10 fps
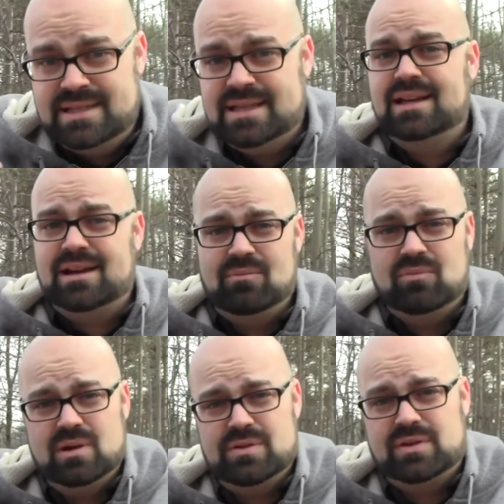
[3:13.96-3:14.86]
it did
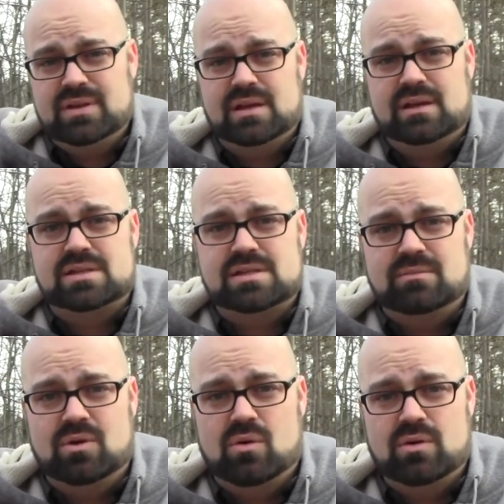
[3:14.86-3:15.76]
come with uh,
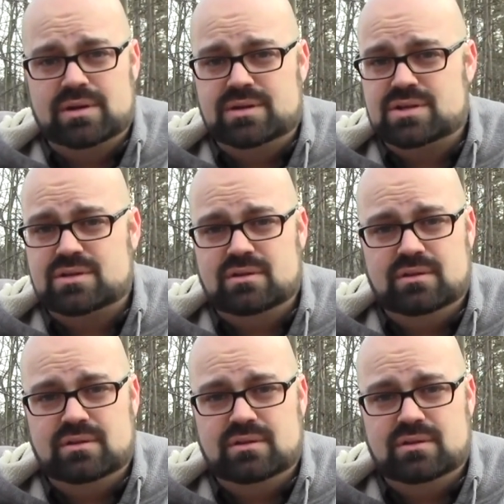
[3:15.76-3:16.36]
some cordage,